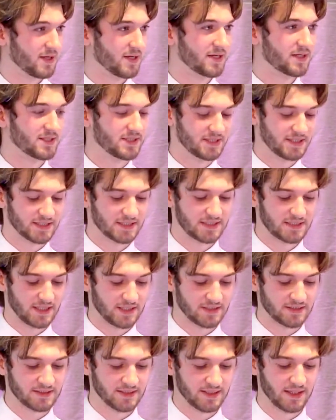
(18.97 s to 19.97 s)
She has
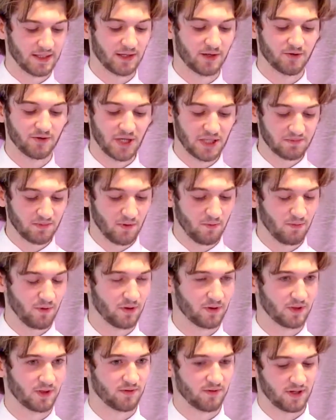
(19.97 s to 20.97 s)
done incredible work
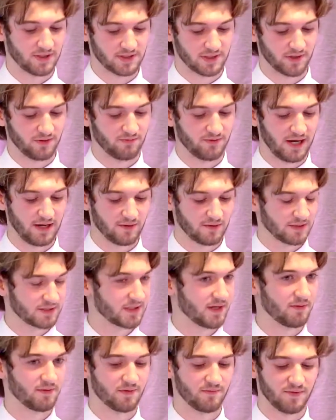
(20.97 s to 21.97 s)
across the greater
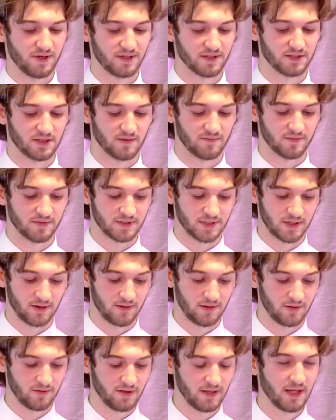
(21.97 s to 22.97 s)
southern region of
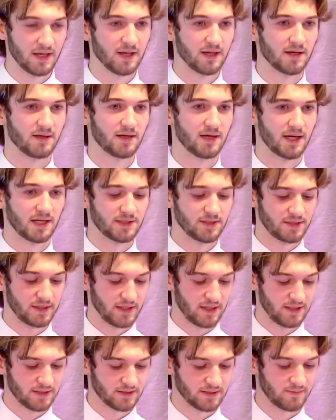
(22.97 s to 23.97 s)
Ontario in
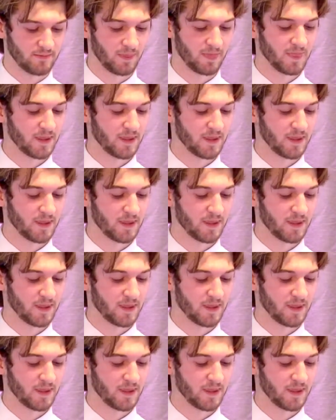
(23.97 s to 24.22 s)
education,